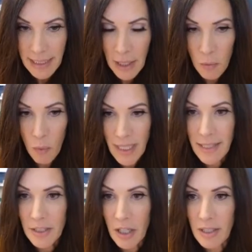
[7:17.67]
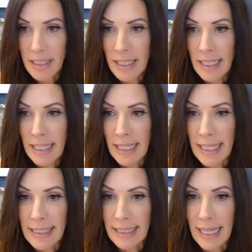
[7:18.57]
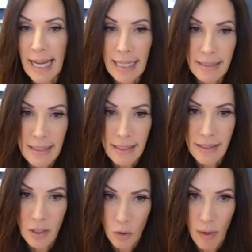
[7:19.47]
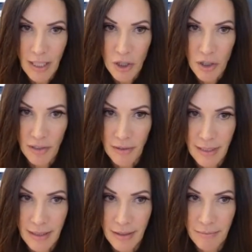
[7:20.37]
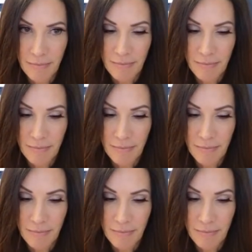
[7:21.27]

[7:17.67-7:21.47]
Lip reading: Now, what it does is it answers questions.